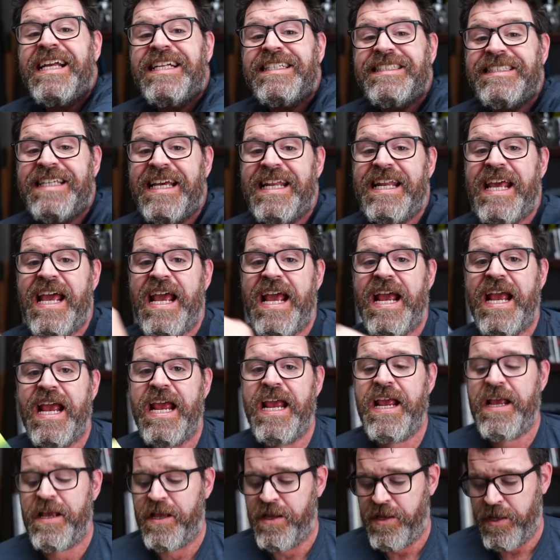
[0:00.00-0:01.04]

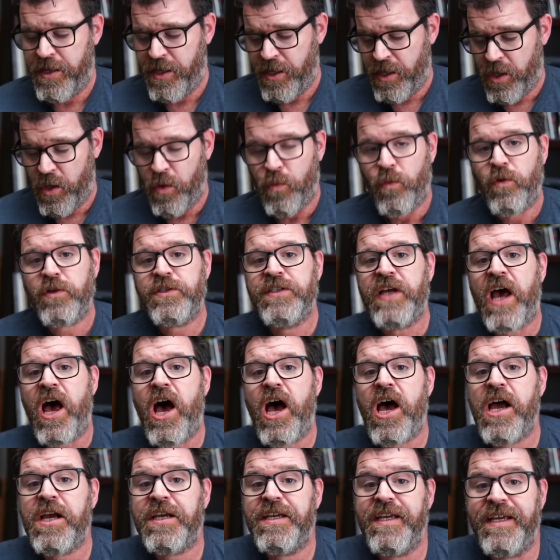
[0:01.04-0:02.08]
Today, we're
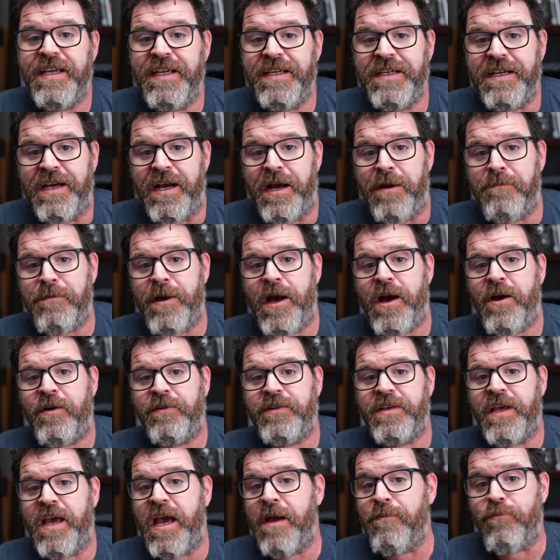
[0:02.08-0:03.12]
talking
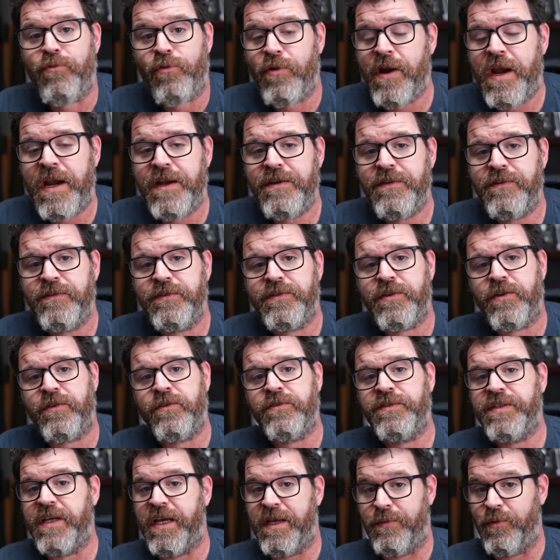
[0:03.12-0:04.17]
about a brand new
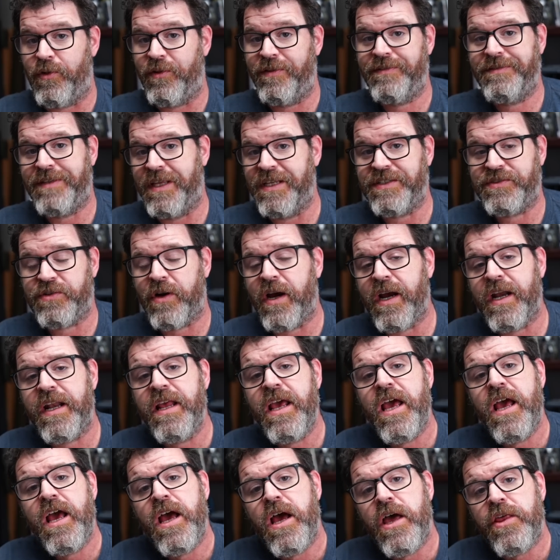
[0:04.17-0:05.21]
turntable. That's right,
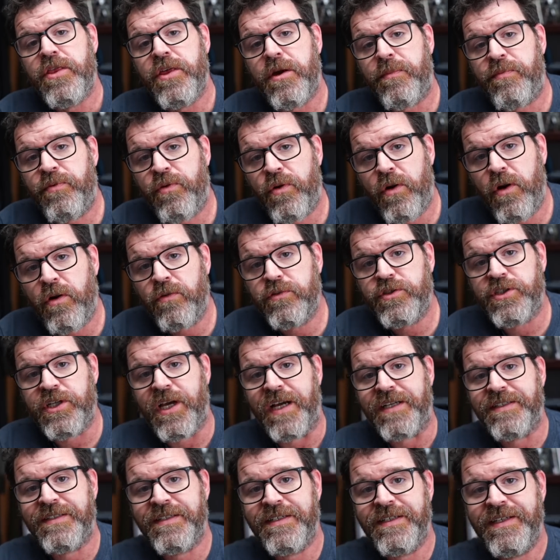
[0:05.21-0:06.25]
the
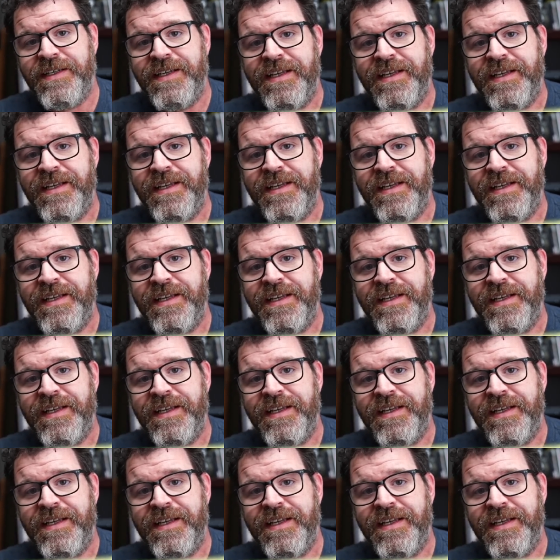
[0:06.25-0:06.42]
Pro-Ject